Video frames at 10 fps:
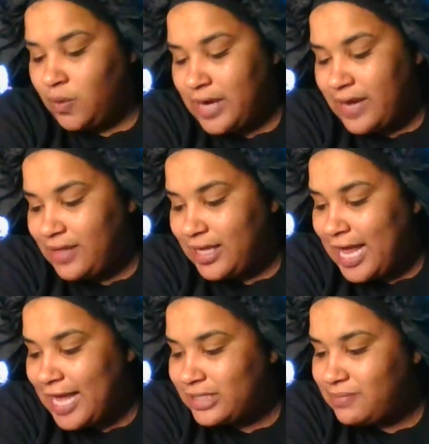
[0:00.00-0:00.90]
whatever the
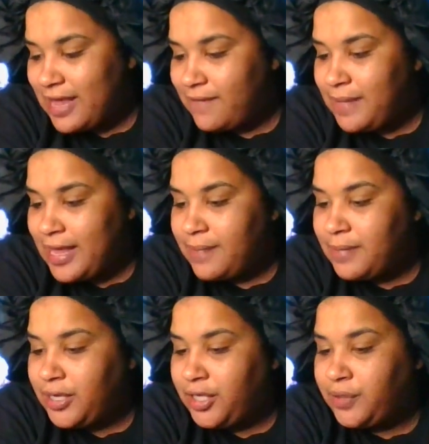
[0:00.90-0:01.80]
case may have been.
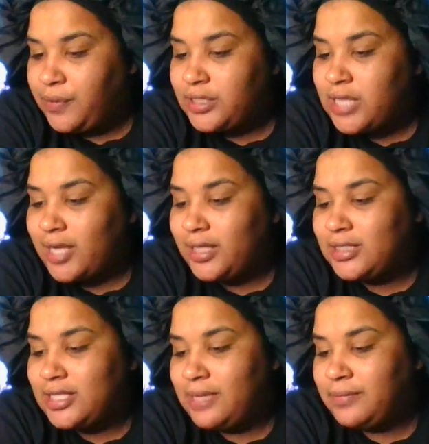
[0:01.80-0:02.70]
But you were talking
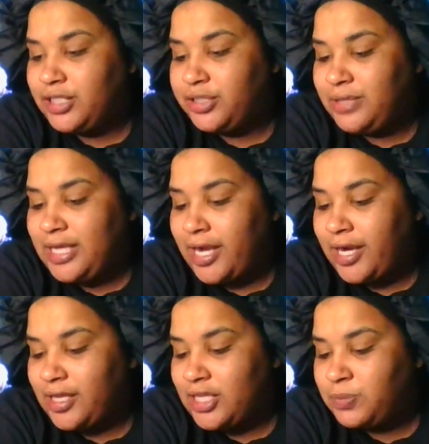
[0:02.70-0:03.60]
to them because you
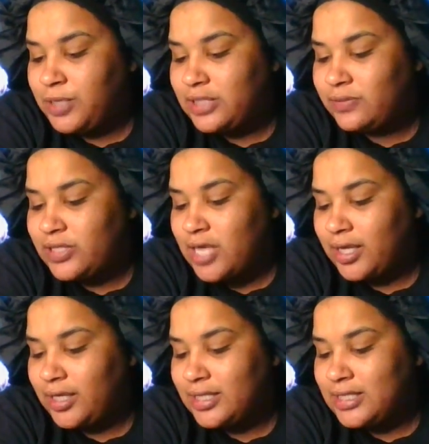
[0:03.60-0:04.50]
cared. This person was
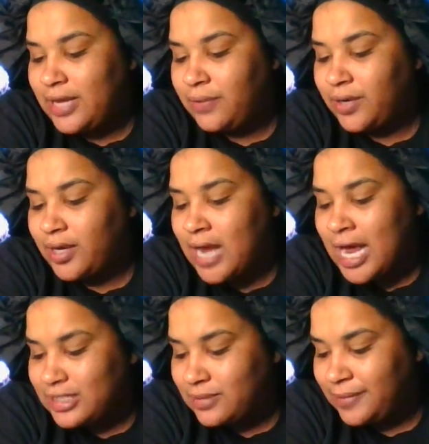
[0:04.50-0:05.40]
talking because they were
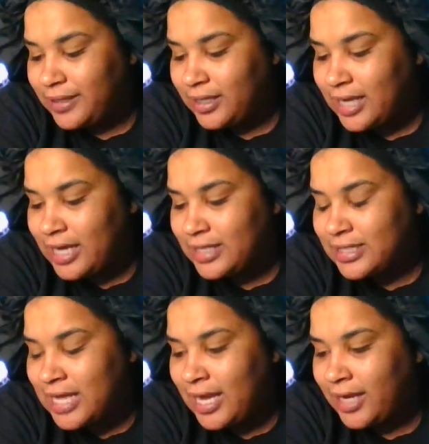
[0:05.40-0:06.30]
gossiping. And
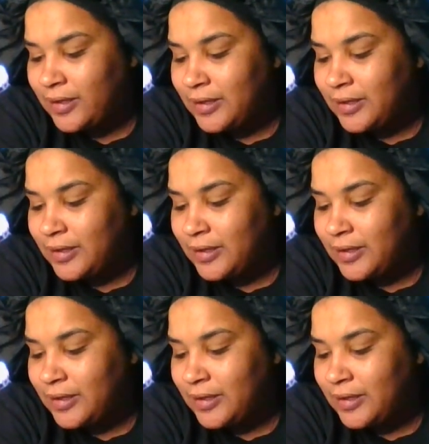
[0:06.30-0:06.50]
it's like,